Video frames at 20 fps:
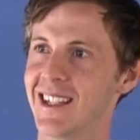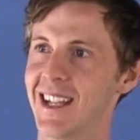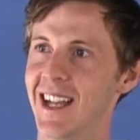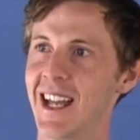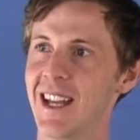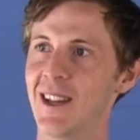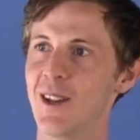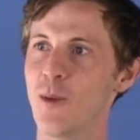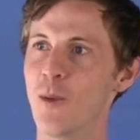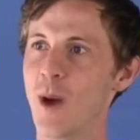
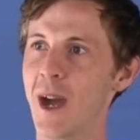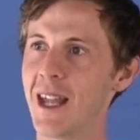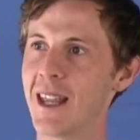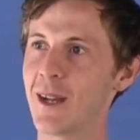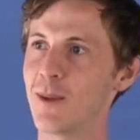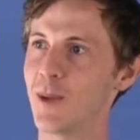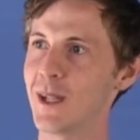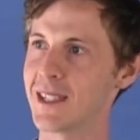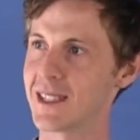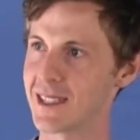And the way
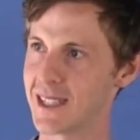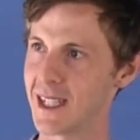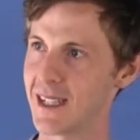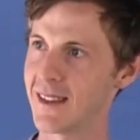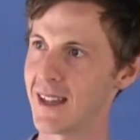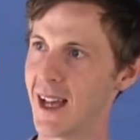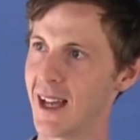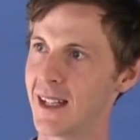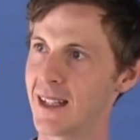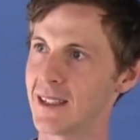that we see
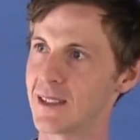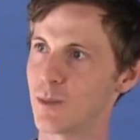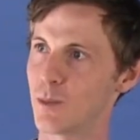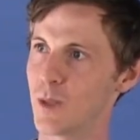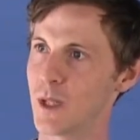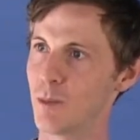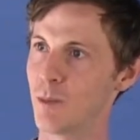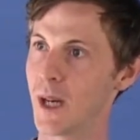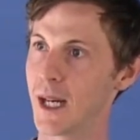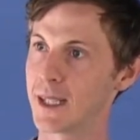that is
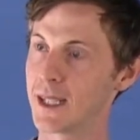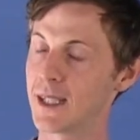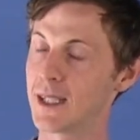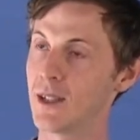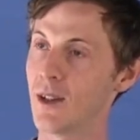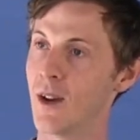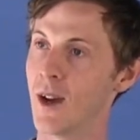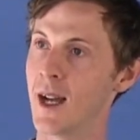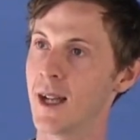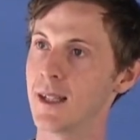we
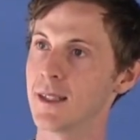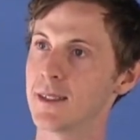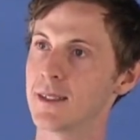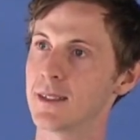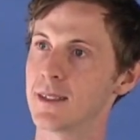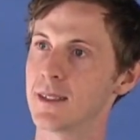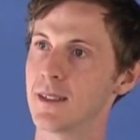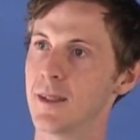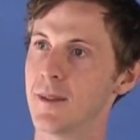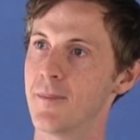
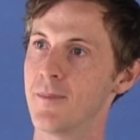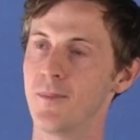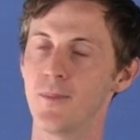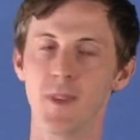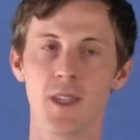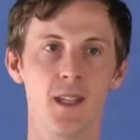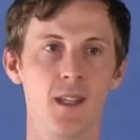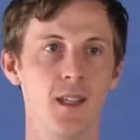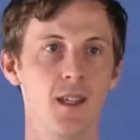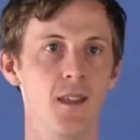recognize
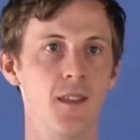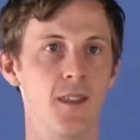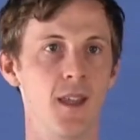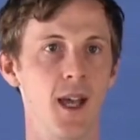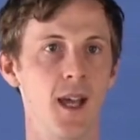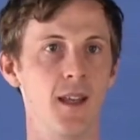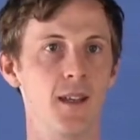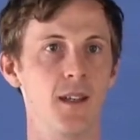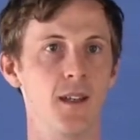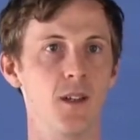
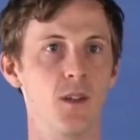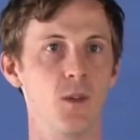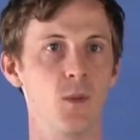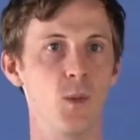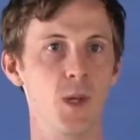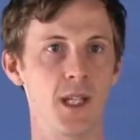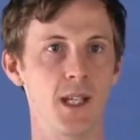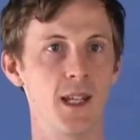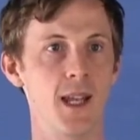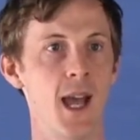that
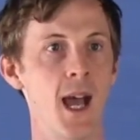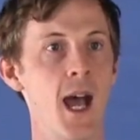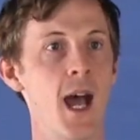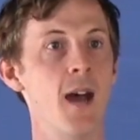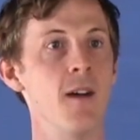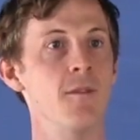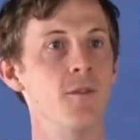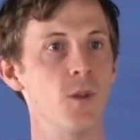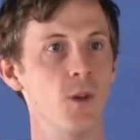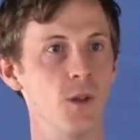we can
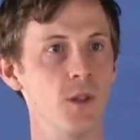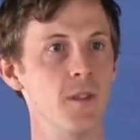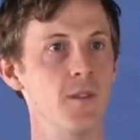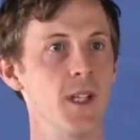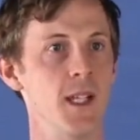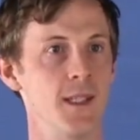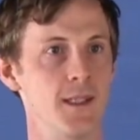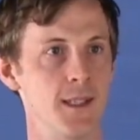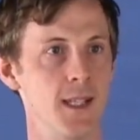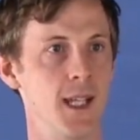have all of
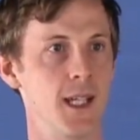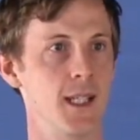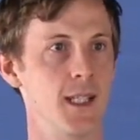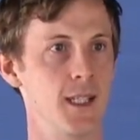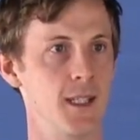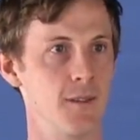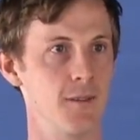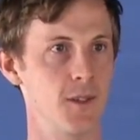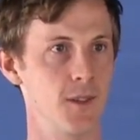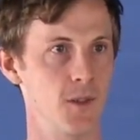these
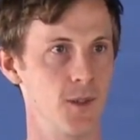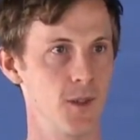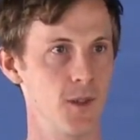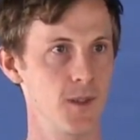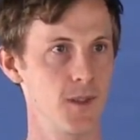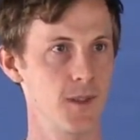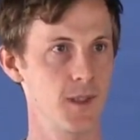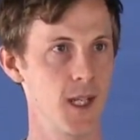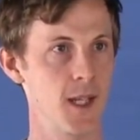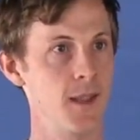negative
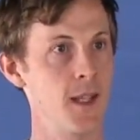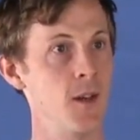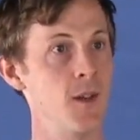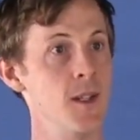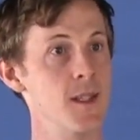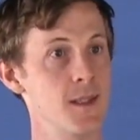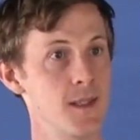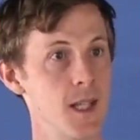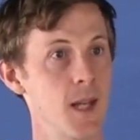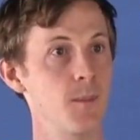thoughts and they're
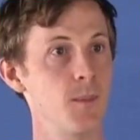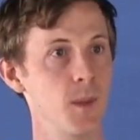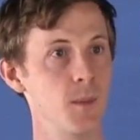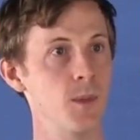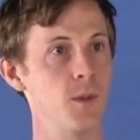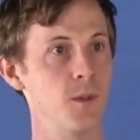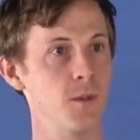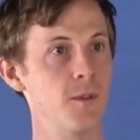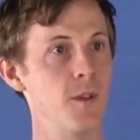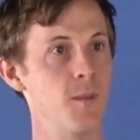
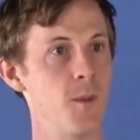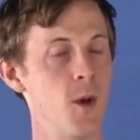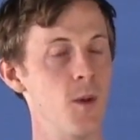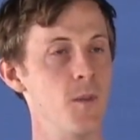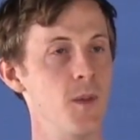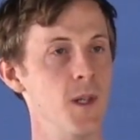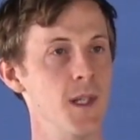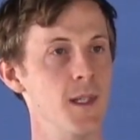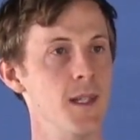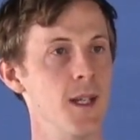inseparable from
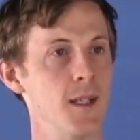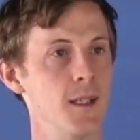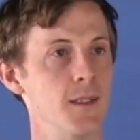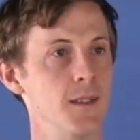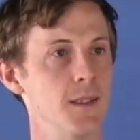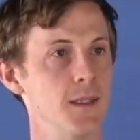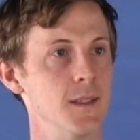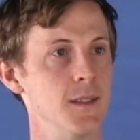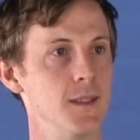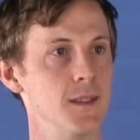open
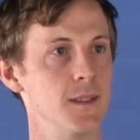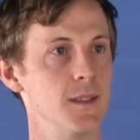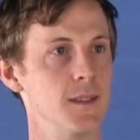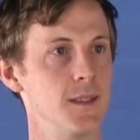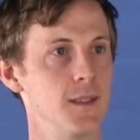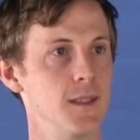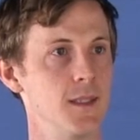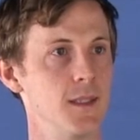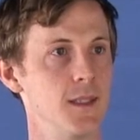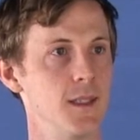intelligence.
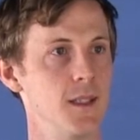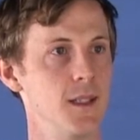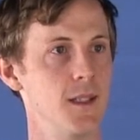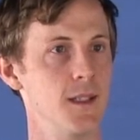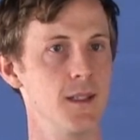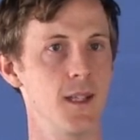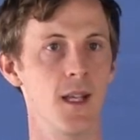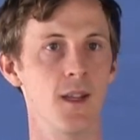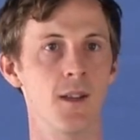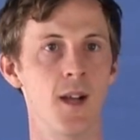
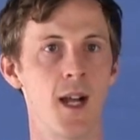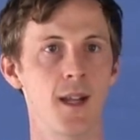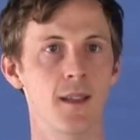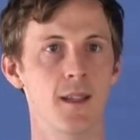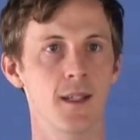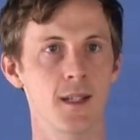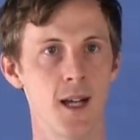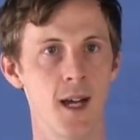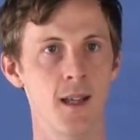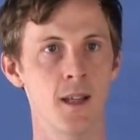They like
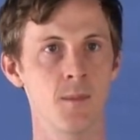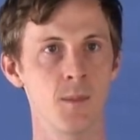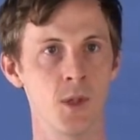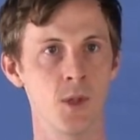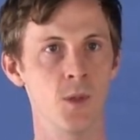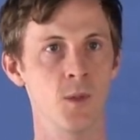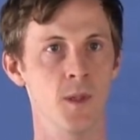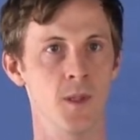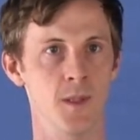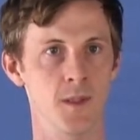the color
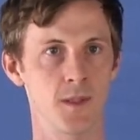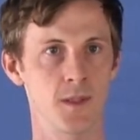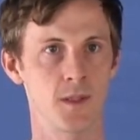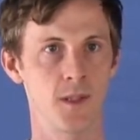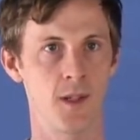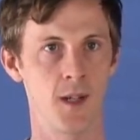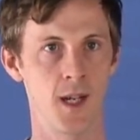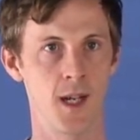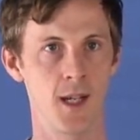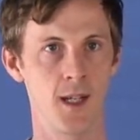blue in the
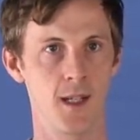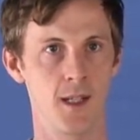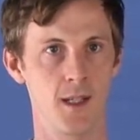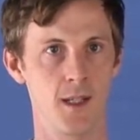sky.